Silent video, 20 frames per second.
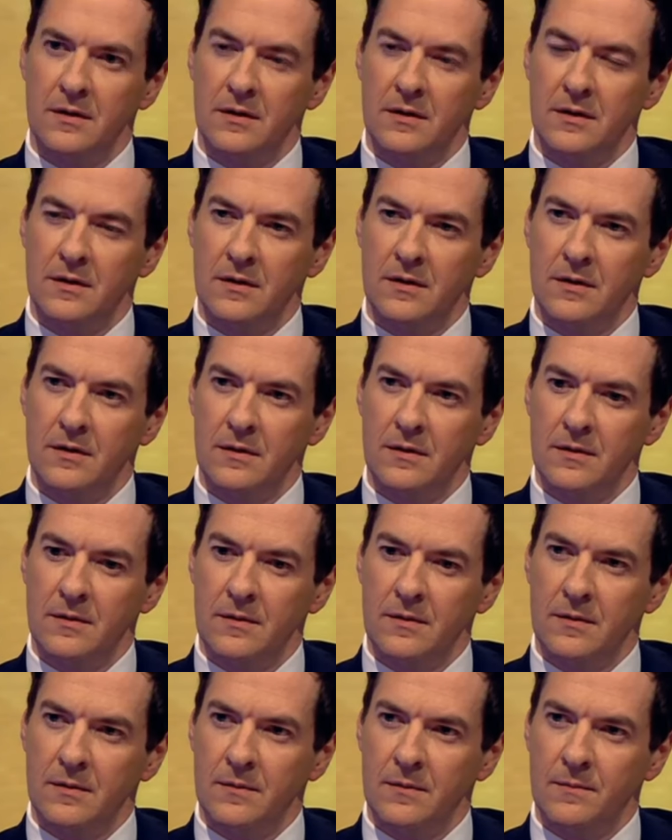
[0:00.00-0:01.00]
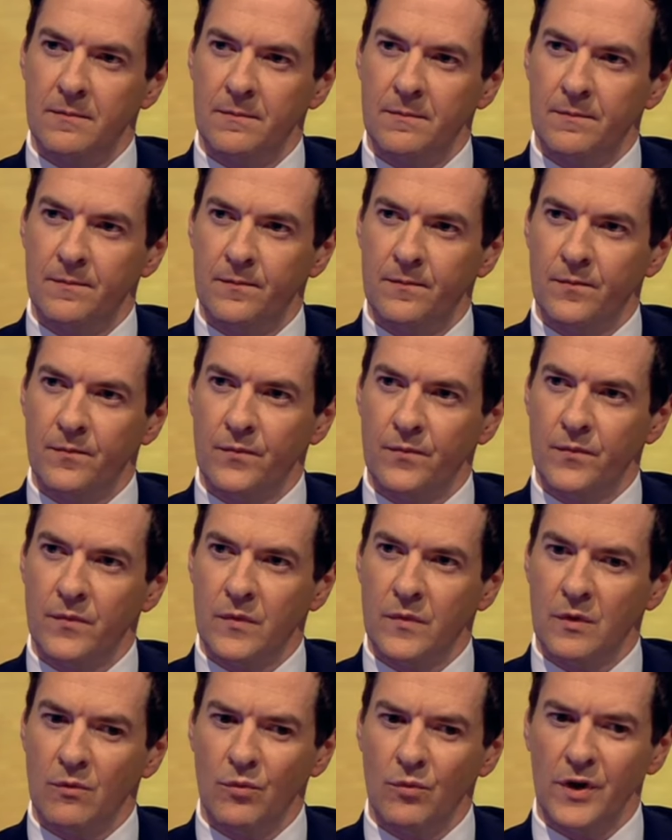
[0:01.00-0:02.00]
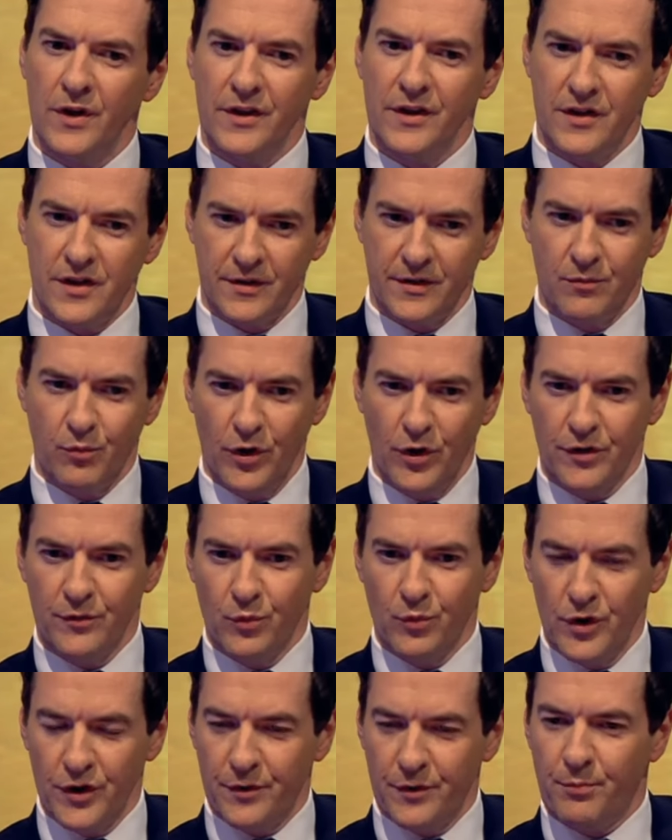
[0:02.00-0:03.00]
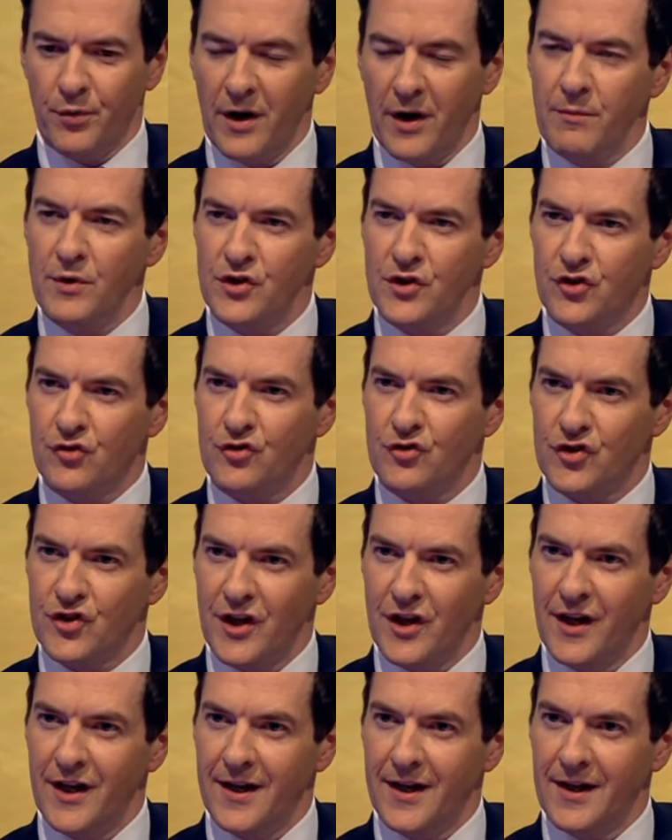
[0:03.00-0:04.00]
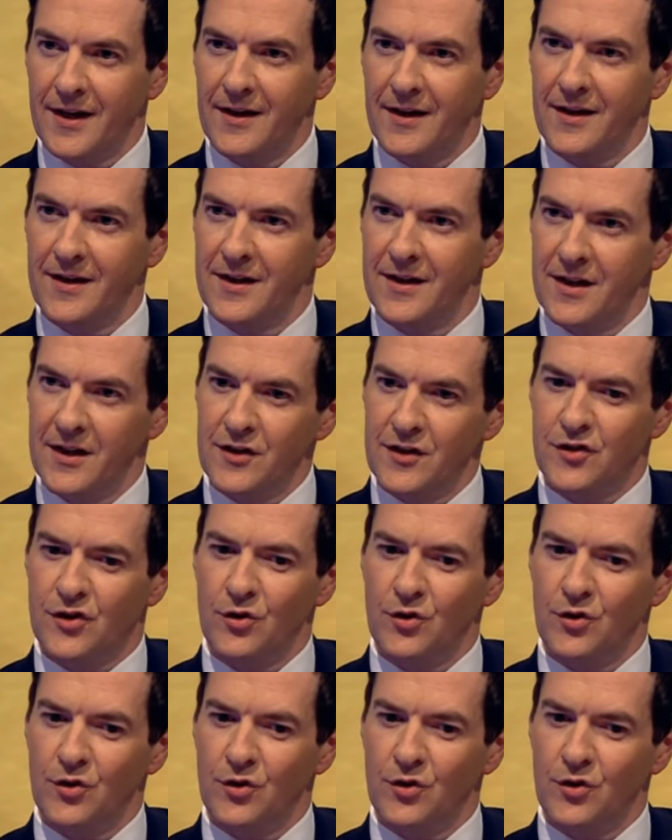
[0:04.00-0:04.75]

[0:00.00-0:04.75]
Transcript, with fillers: ago we're told it would be okay. Well, what, what the Prime Minister is saying is